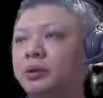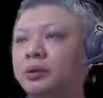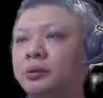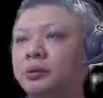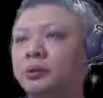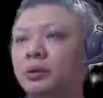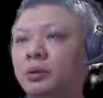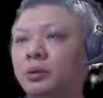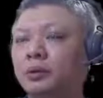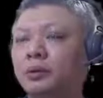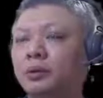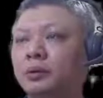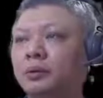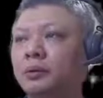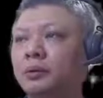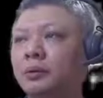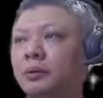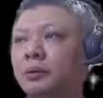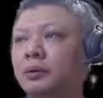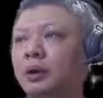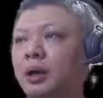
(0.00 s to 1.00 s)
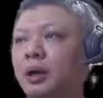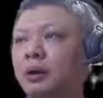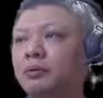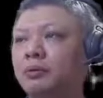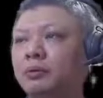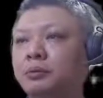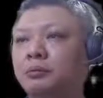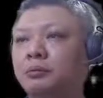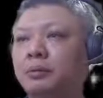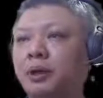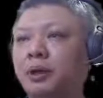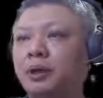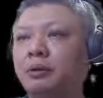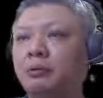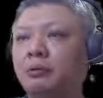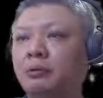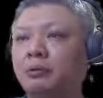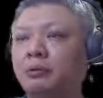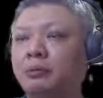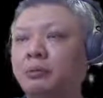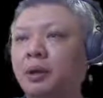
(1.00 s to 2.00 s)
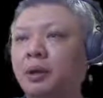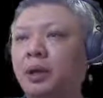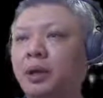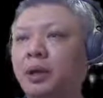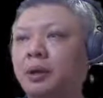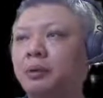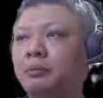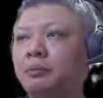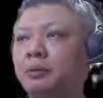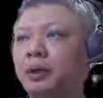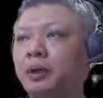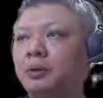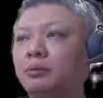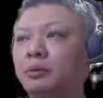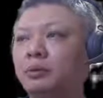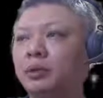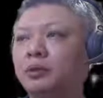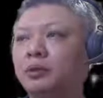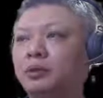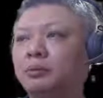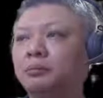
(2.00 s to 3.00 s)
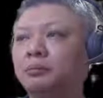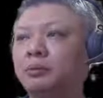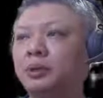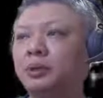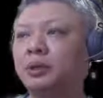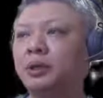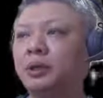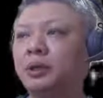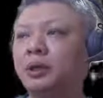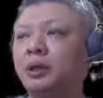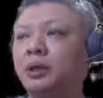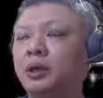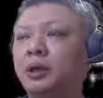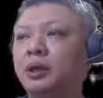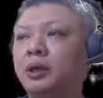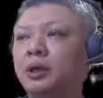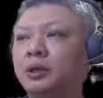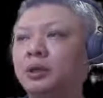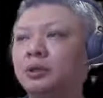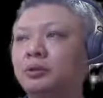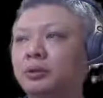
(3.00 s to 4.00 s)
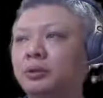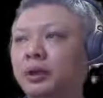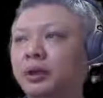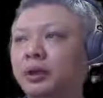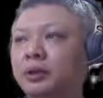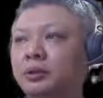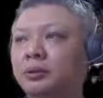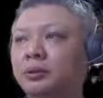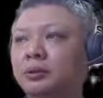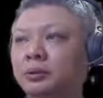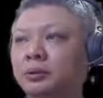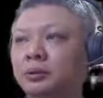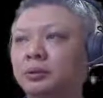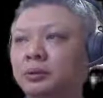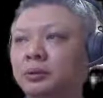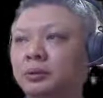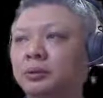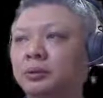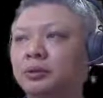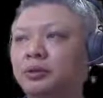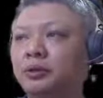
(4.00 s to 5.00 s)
So how would black reply? Black would simply try to